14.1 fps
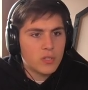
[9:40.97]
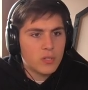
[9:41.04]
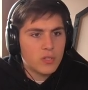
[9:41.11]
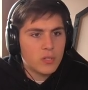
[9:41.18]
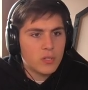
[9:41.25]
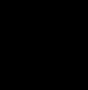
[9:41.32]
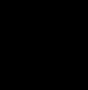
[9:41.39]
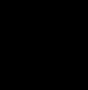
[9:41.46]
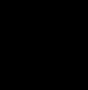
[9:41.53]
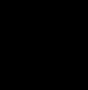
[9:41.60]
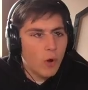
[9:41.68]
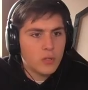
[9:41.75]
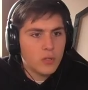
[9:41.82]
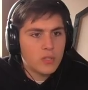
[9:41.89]

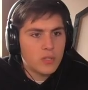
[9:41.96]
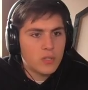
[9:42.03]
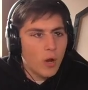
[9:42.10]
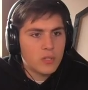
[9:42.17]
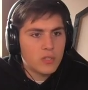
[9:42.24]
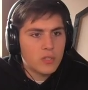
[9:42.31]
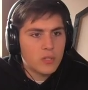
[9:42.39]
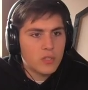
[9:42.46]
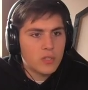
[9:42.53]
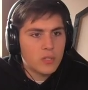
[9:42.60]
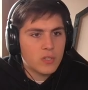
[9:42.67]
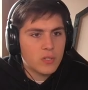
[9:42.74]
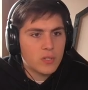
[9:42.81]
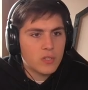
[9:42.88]

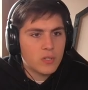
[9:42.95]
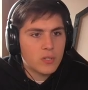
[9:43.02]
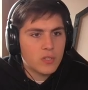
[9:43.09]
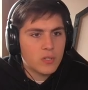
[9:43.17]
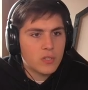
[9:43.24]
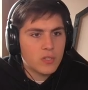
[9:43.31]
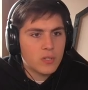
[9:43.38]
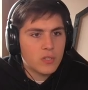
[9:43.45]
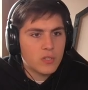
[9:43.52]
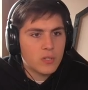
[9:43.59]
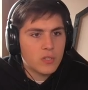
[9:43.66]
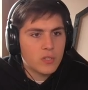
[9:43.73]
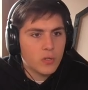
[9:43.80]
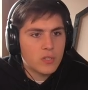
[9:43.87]

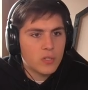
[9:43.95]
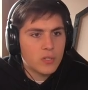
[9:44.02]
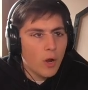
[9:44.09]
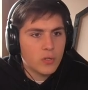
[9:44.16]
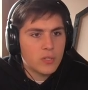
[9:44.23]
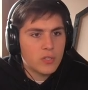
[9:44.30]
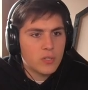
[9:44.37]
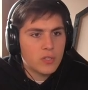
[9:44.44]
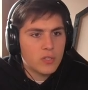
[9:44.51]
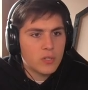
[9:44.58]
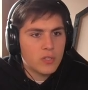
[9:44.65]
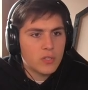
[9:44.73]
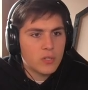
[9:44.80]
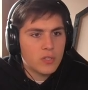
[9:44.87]

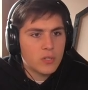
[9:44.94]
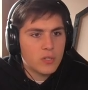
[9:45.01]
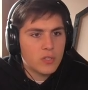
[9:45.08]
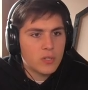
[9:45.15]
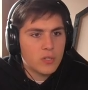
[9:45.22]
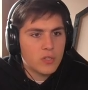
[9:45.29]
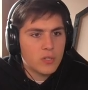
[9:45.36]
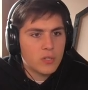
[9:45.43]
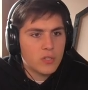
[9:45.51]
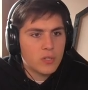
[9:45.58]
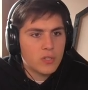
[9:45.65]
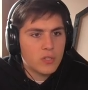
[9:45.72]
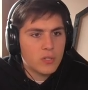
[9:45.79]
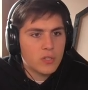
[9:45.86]

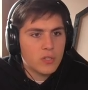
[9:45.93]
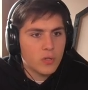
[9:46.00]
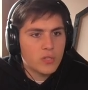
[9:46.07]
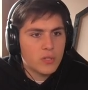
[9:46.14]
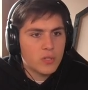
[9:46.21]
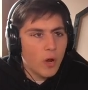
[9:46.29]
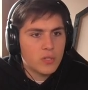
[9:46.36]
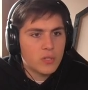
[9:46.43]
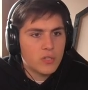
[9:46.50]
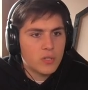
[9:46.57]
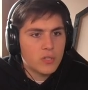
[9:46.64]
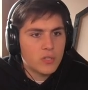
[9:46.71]
Nobody speaks.